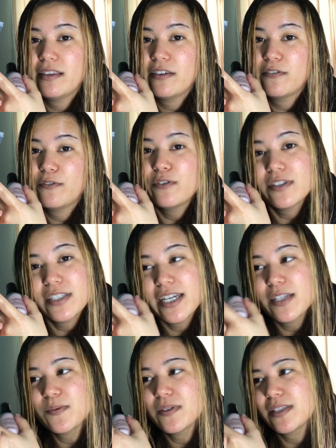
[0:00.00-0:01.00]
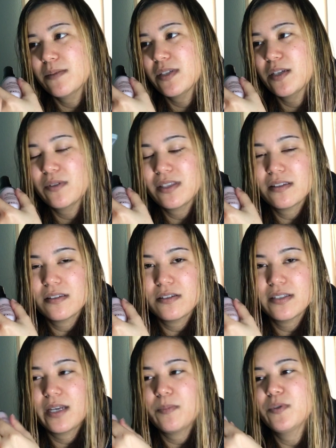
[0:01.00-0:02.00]
the full size once I'm done with this
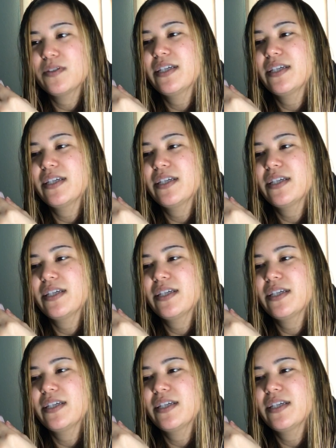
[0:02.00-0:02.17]
little sample